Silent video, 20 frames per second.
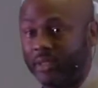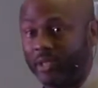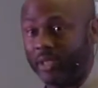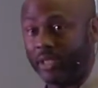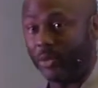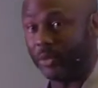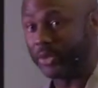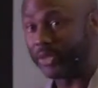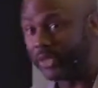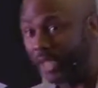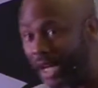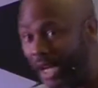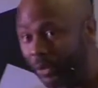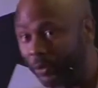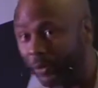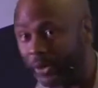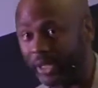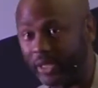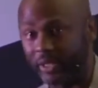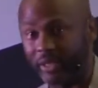It was done
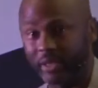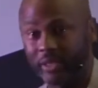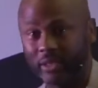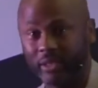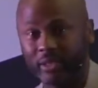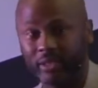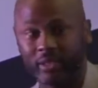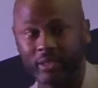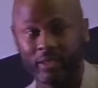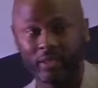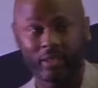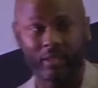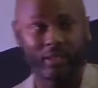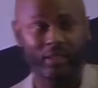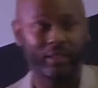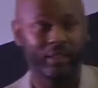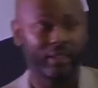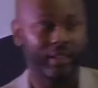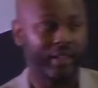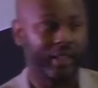with.
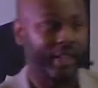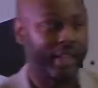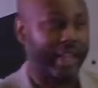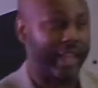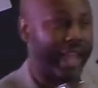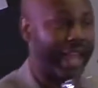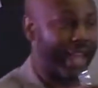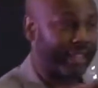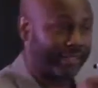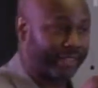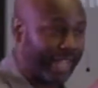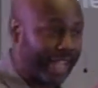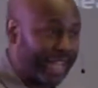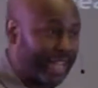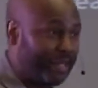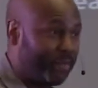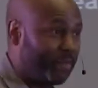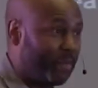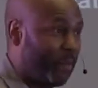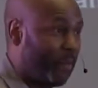As
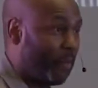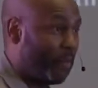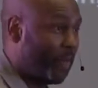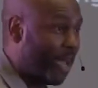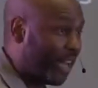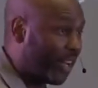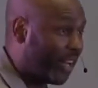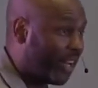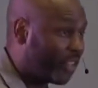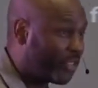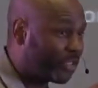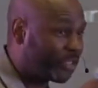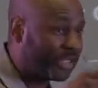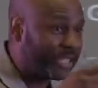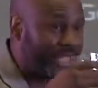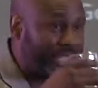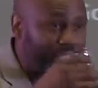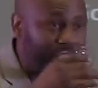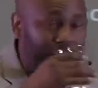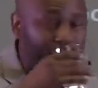they met others'
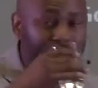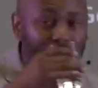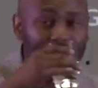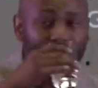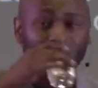needs,